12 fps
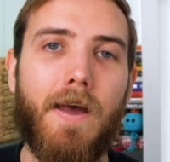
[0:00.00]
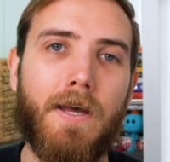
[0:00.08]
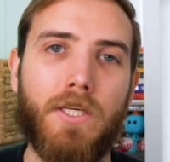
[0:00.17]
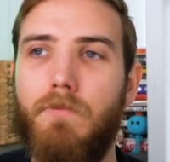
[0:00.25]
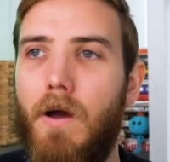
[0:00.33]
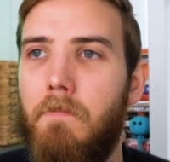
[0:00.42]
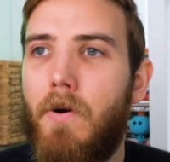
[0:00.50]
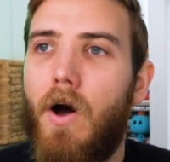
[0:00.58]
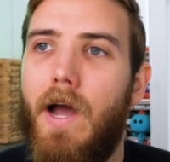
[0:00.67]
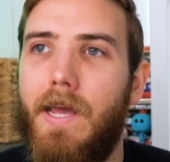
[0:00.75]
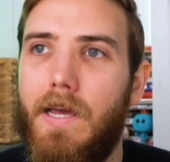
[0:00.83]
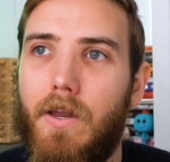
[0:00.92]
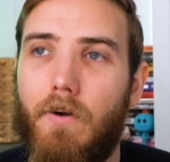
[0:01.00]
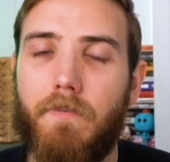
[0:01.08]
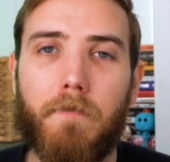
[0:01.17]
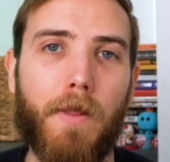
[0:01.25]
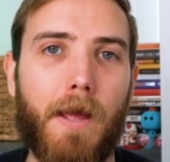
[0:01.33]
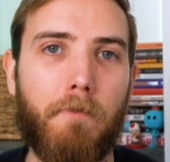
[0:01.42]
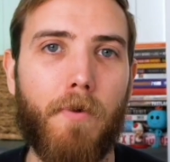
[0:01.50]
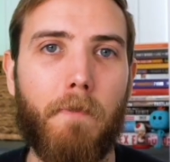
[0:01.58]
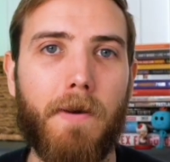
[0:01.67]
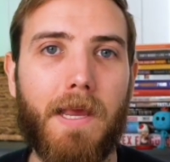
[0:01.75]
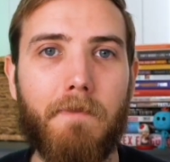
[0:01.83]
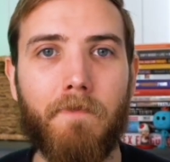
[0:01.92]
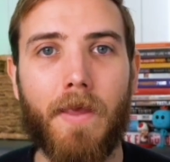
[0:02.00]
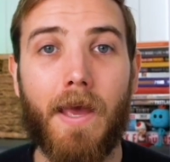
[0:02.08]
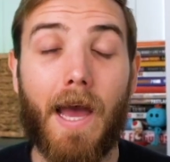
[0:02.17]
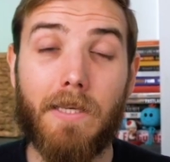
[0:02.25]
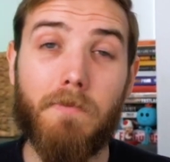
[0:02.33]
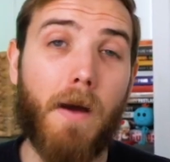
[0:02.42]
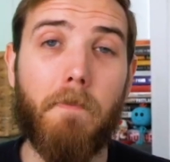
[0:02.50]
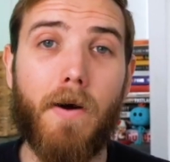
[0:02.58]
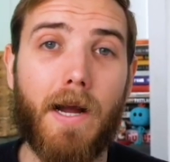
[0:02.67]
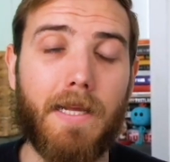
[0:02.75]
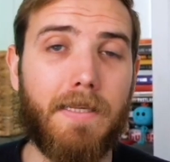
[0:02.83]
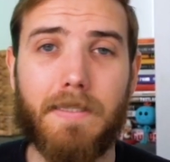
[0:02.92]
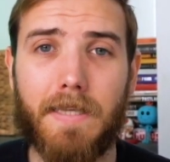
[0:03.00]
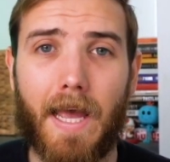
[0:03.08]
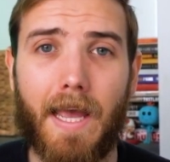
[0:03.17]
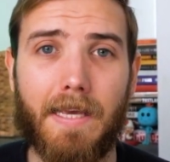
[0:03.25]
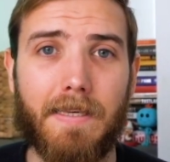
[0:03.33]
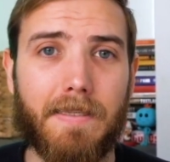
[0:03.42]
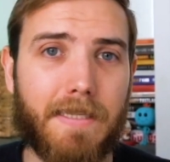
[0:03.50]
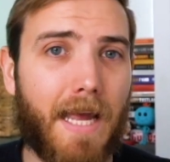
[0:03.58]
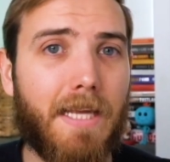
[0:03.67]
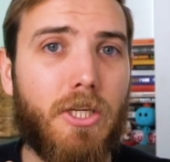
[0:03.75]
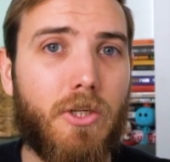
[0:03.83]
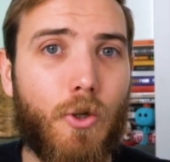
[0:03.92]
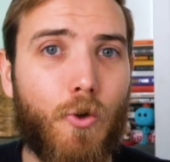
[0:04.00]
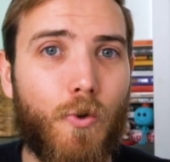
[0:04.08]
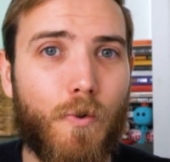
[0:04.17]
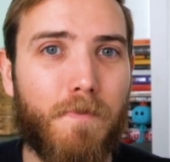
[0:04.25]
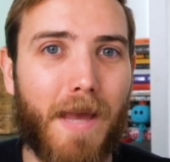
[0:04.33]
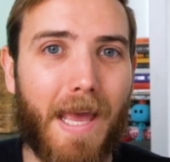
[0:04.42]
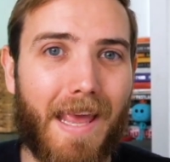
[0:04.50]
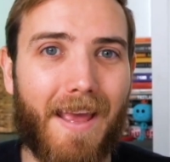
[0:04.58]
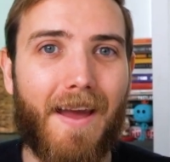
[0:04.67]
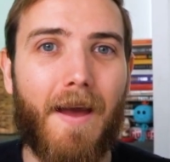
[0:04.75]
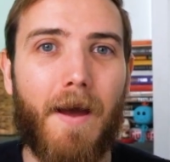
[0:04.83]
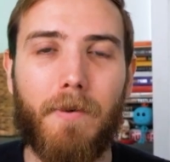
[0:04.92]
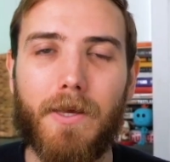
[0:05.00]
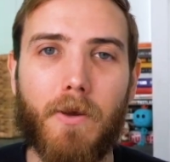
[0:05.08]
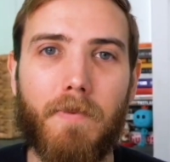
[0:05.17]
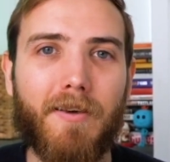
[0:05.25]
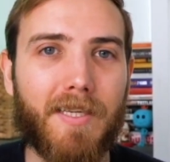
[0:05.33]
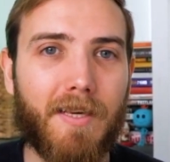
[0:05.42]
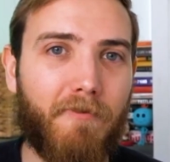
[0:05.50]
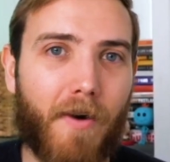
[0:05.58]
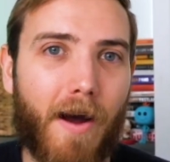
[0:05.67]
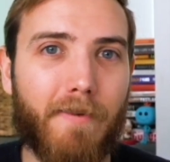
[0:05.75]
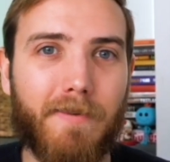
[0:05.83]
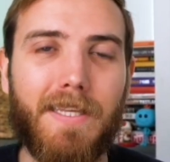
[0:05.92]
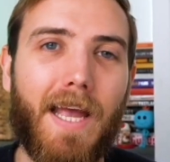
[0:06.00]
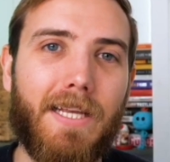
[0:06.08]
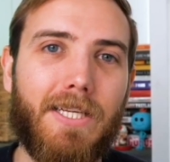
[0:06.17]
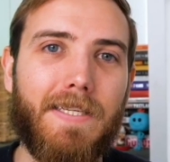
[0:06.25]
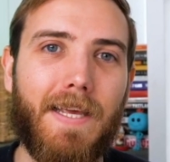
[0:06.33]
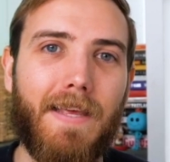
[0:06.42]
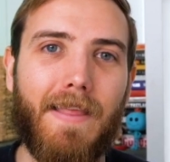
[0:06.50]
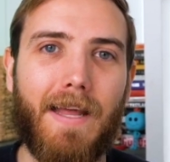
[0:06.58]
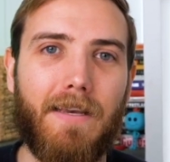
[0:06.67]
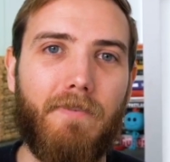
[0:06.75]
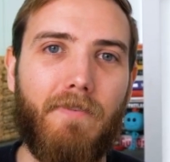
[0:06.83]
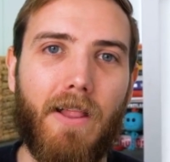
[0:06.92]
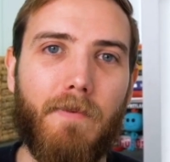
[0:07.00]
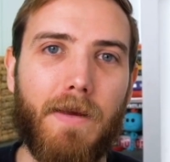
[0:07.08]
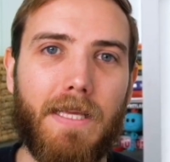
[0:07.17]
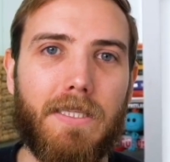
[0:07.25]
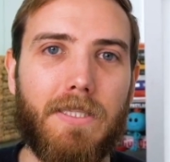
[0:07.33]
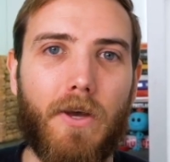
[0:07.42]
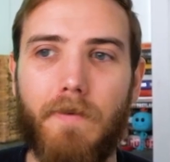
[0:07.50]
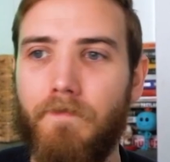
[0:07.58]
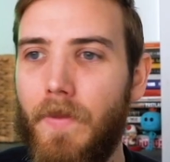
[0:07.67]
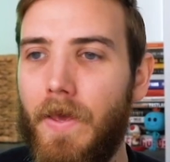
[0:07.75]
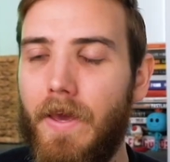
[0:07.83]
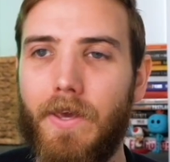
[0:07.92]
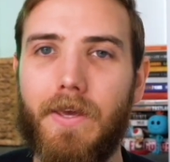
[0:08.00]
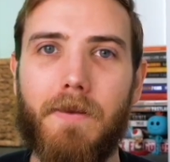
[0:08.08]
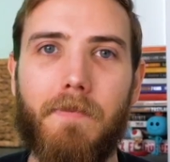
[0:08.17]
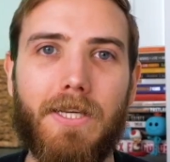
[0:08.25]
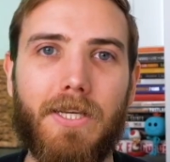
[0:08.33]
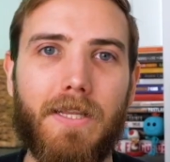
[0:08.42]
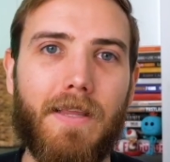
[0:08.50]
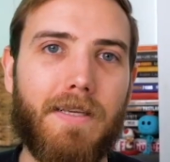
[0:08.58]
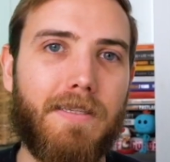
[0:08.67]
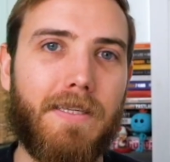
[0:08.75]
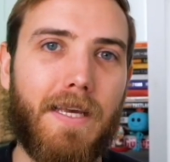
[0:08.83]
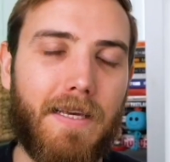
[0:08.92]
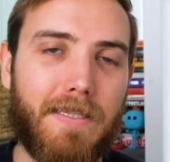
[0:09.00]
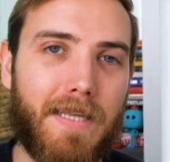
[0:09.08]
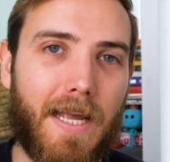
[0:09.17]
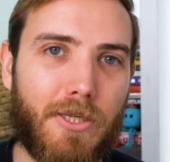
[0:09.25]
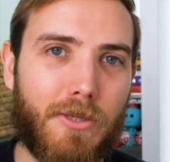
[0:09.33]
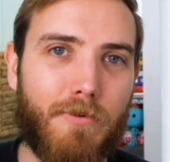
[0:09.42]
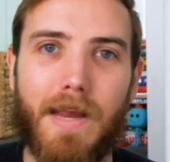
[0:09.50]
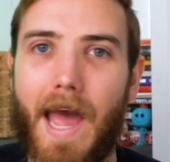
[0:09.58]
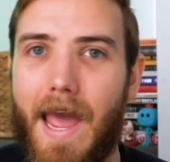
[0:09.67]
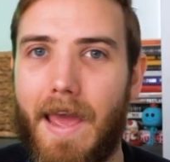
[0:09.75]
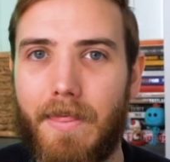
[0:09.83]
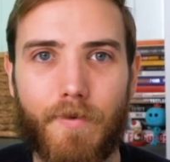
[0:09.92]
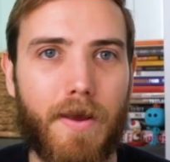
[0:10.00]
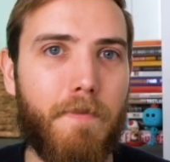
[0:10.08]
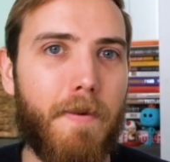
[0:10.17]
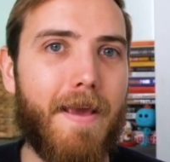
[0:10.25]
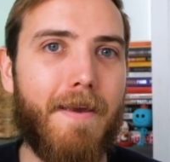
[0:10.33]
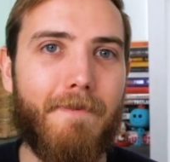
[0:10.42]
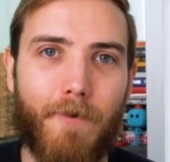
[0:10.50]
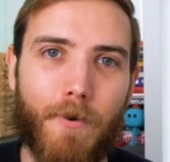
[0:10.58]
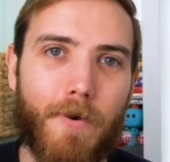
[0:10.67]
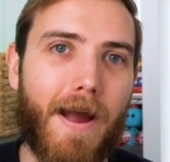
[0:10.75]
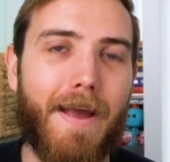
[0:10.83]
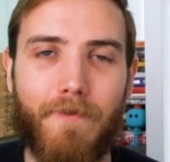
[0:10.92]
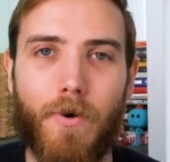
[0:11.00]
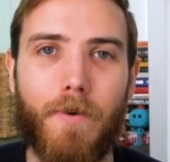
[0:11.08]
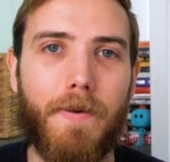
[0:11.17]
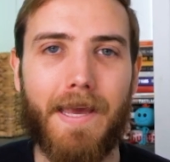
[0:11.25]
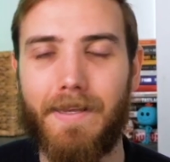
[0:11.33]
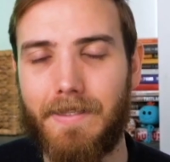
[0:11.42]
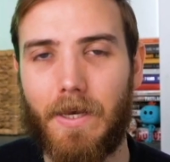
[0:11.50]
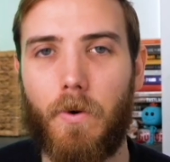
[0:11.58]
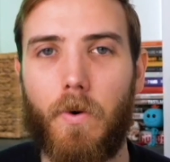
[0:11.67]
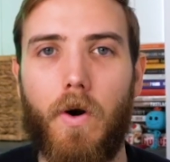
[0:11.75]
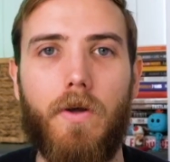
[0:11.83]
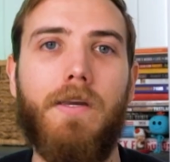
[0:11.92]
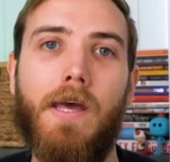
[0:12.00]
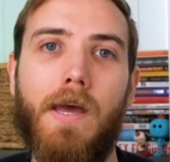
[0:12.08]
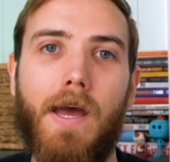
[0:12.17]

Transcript: So you might buy an off the plan property and you might buy it and stay stage 2B, but there could be 5 stages in that development. So you can imagine there's stage 3A, 3B, 4A, 4B, and so on.